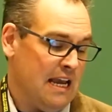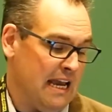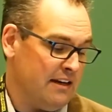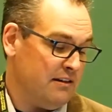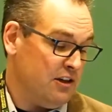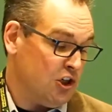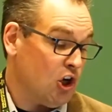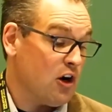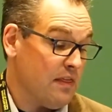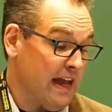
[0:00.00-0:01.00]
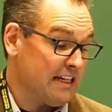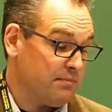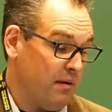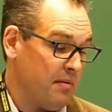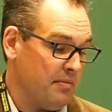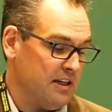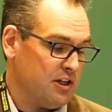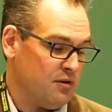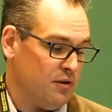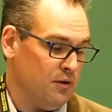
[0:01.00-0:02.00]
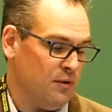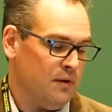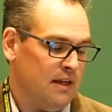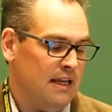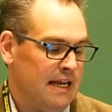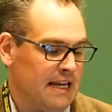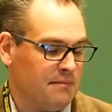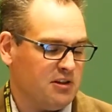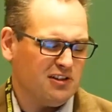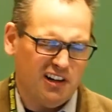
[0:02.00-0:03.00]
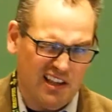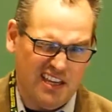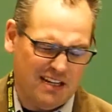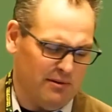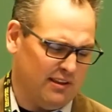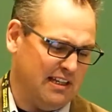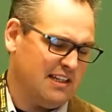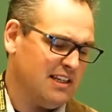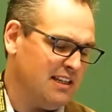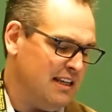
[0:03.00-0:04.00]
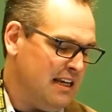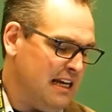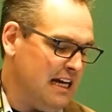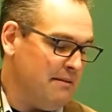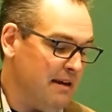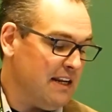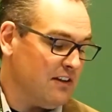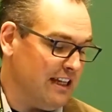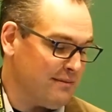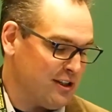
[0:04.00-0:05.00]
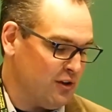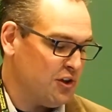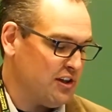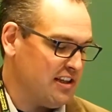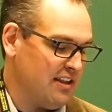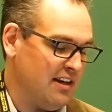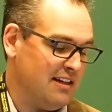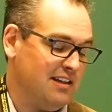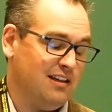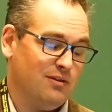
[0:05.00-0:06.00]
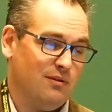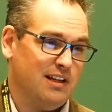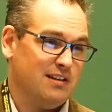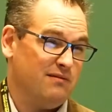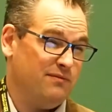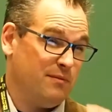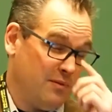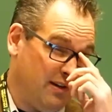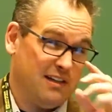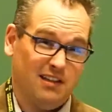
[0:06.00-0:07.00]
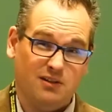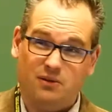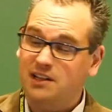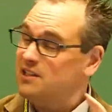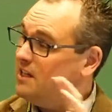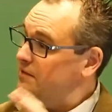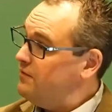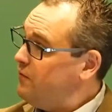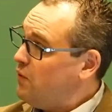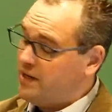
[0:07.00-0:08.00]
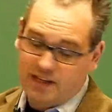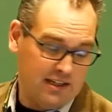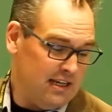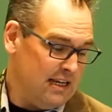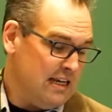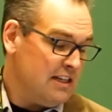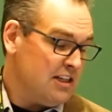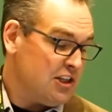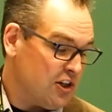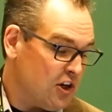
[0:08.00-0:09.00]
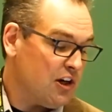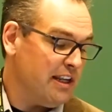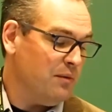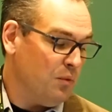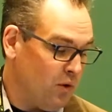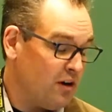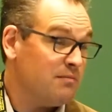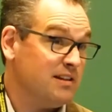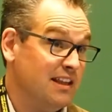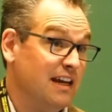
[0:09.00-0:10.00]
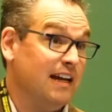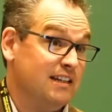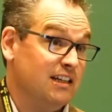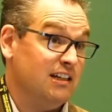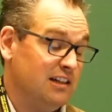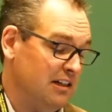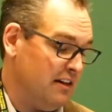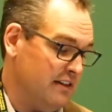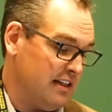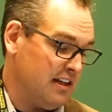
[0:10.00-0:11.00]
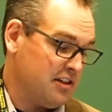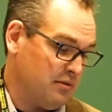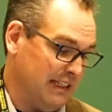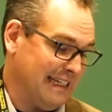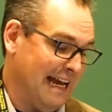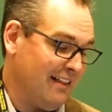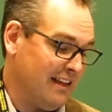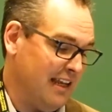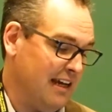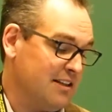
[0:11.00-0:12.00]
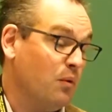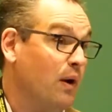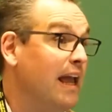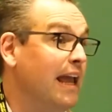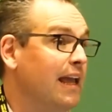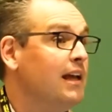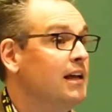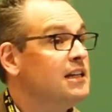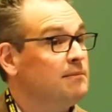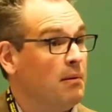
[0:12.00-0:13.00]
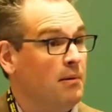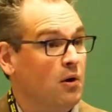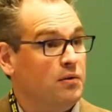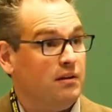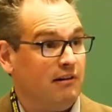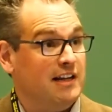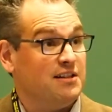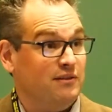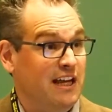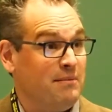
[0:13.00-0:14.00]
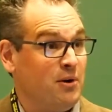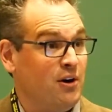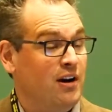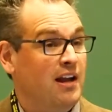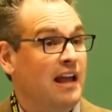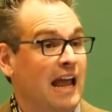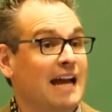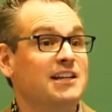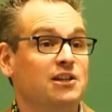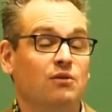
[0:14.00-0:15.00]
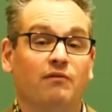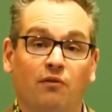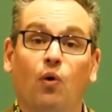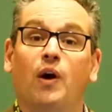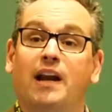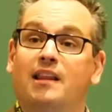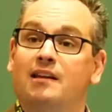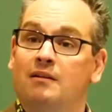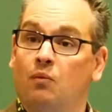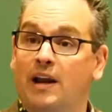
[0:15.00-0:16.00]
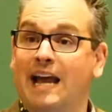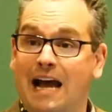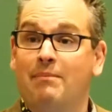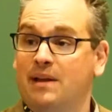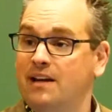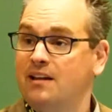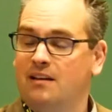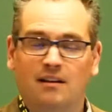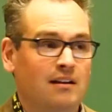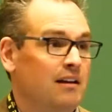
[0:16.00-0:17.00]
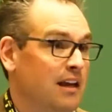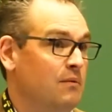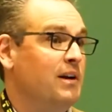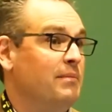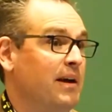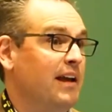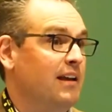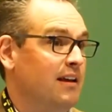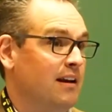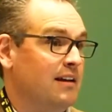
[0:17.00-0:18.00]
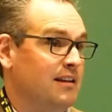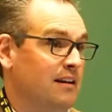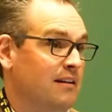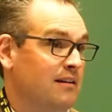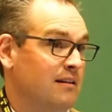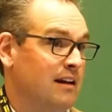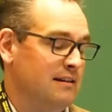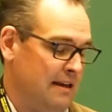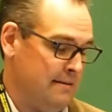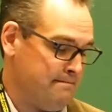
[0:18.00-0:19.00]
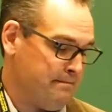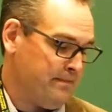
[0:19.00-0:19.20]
And sure, that's probably true, and I'm still trying to think about this. Many of the labor socialists in the 1920s and between 1920s and 1940s certainly warmed to the idea of industrial legality as a way to promote the rights of labor and to avoid what happened in Winnipeg in 1919.